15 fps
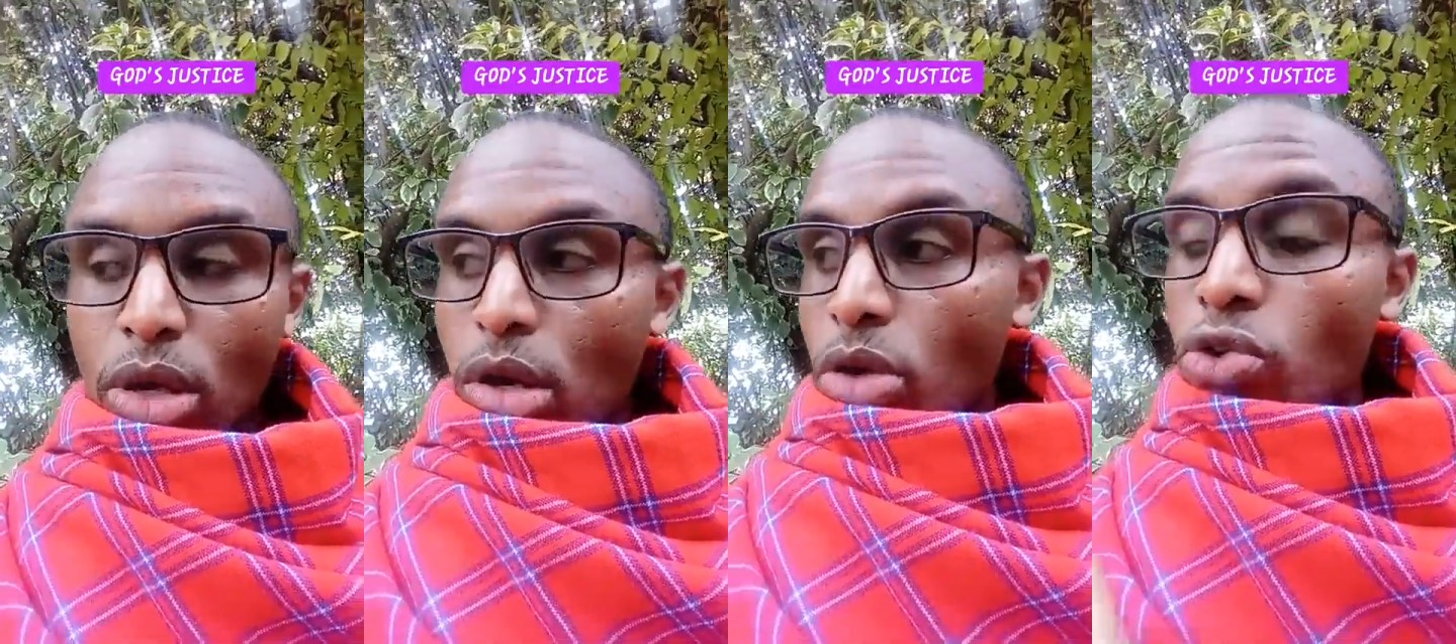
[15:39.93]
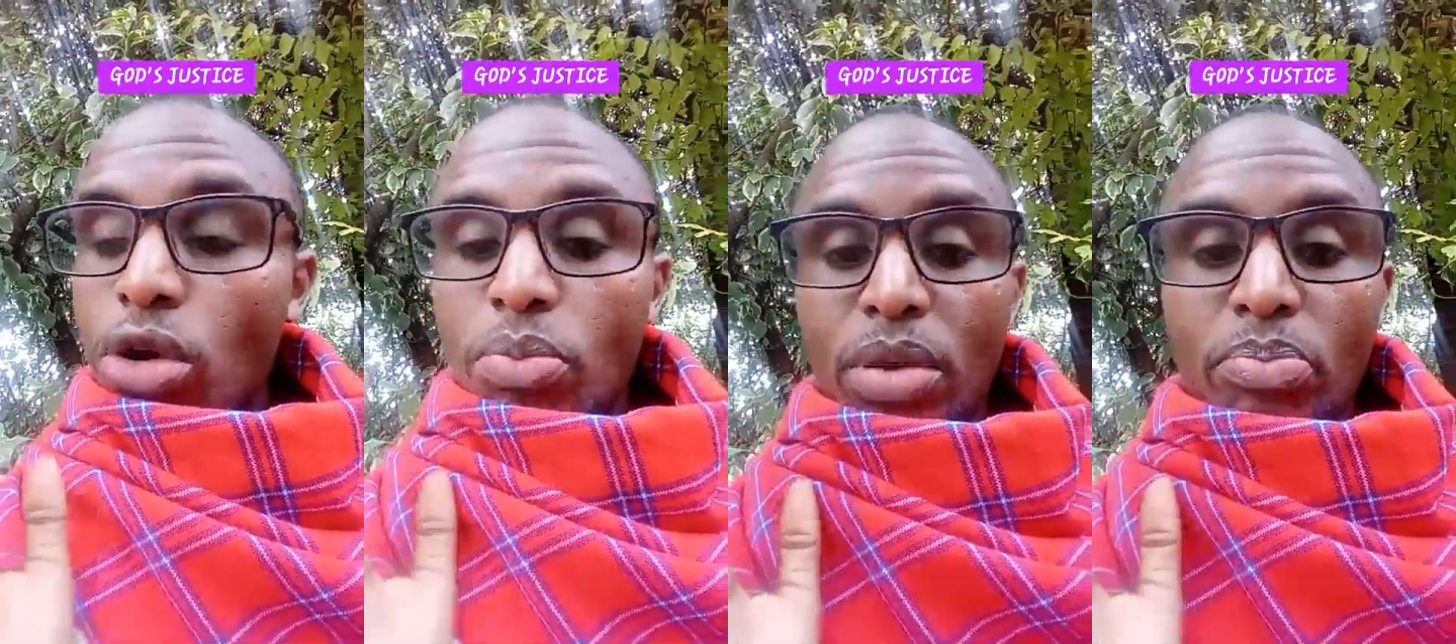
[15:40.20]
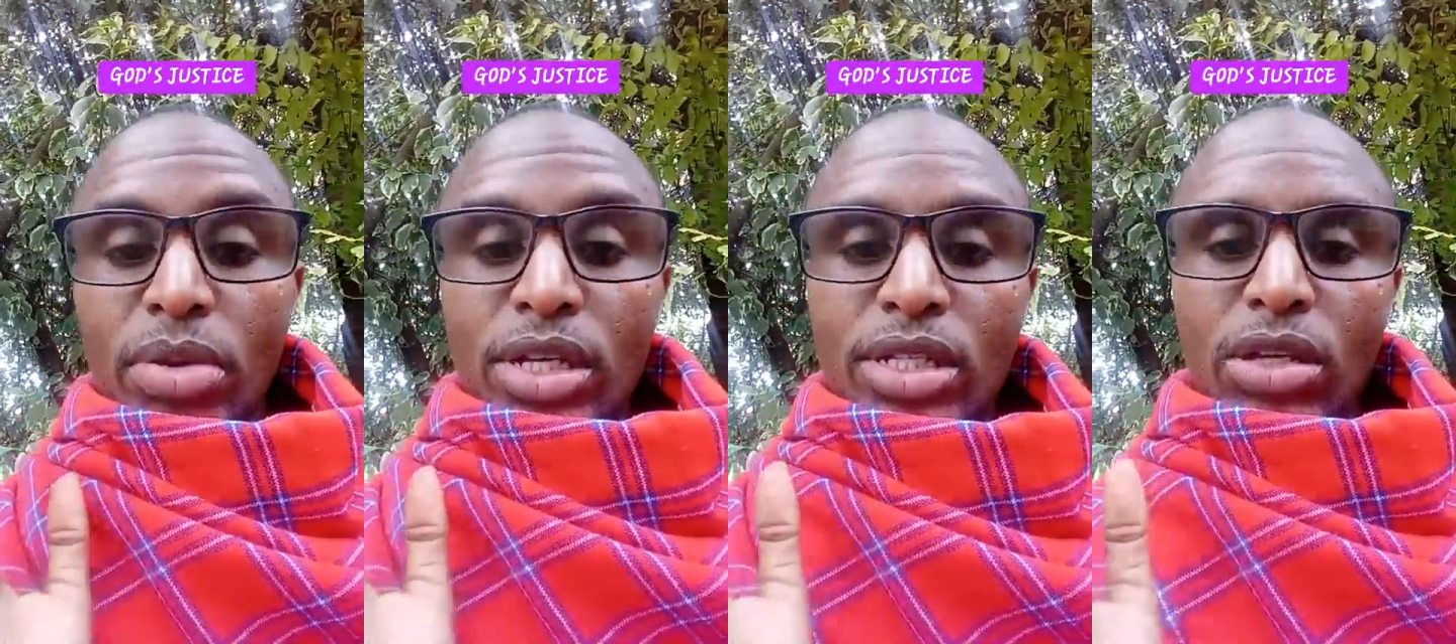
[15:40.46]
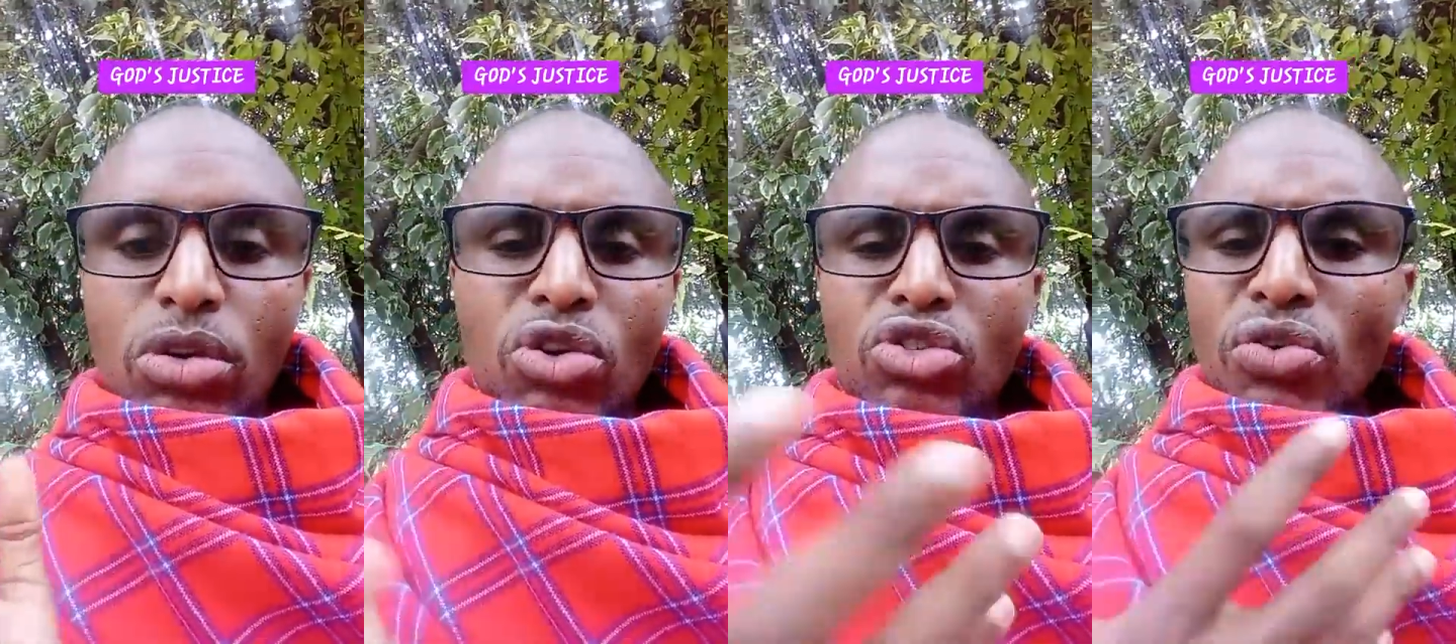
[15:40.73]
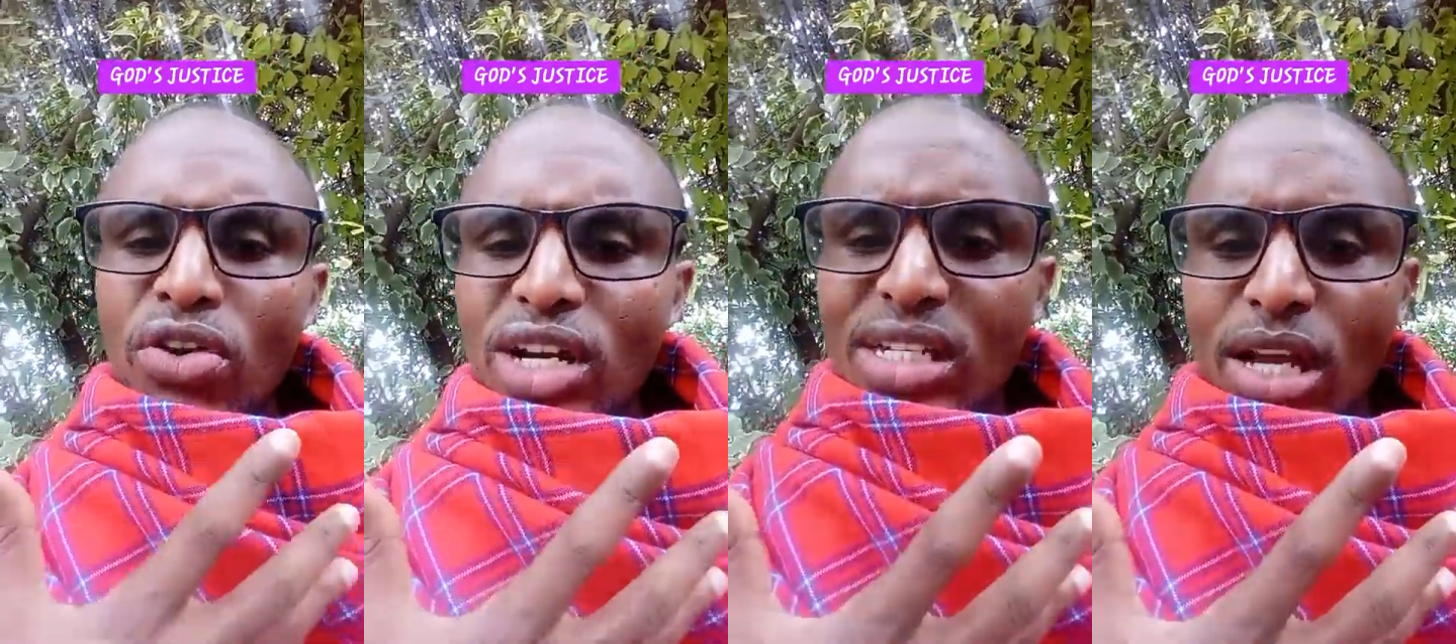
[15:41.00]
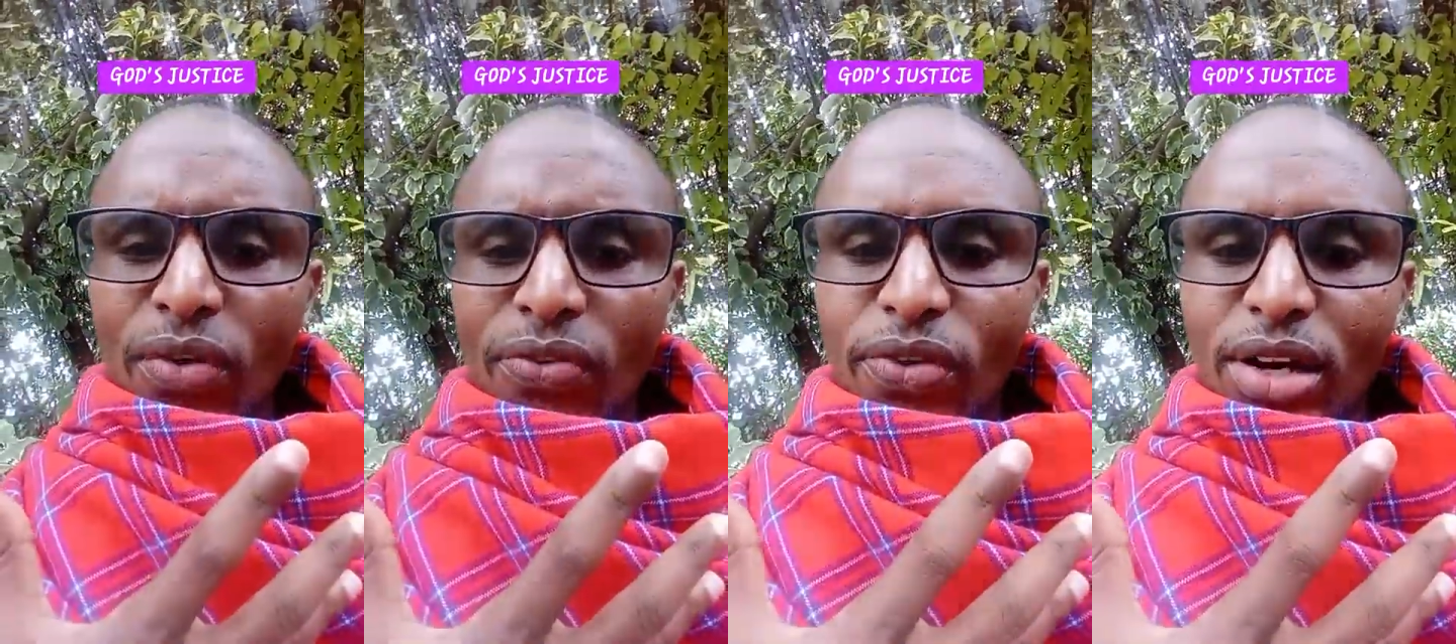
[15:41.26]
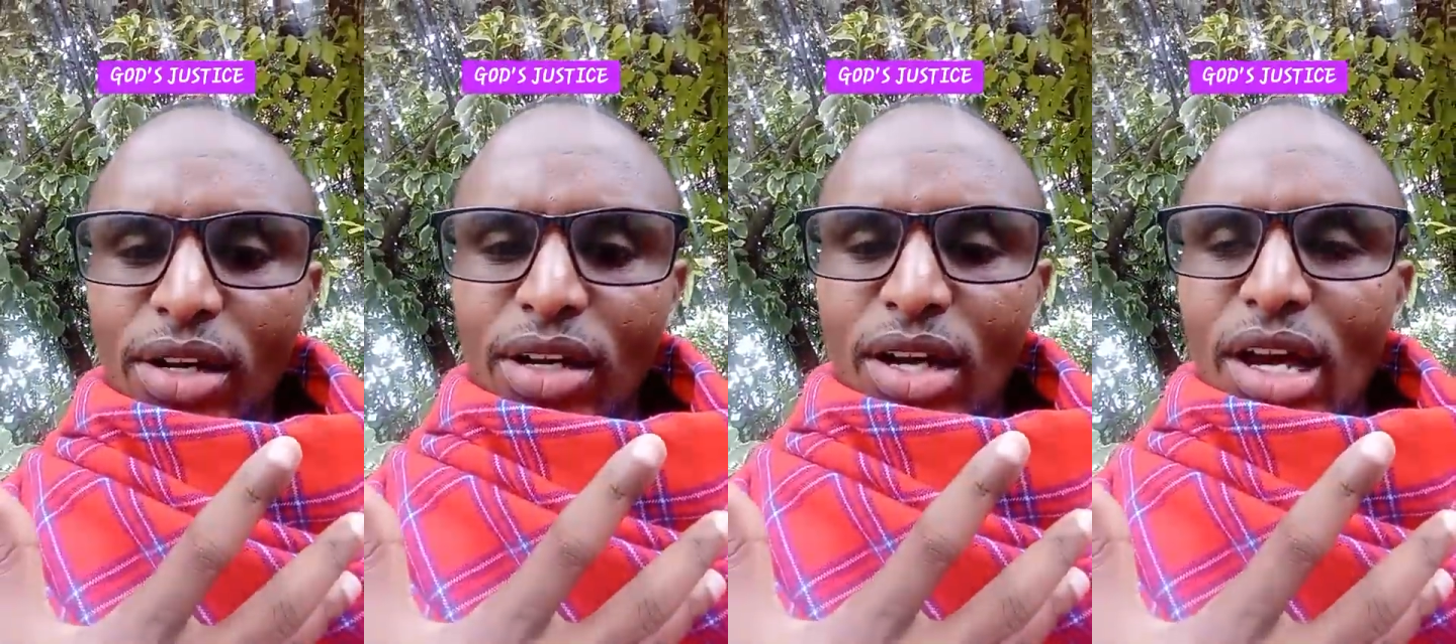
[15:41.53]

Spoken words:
You'll be busy because you've already suffered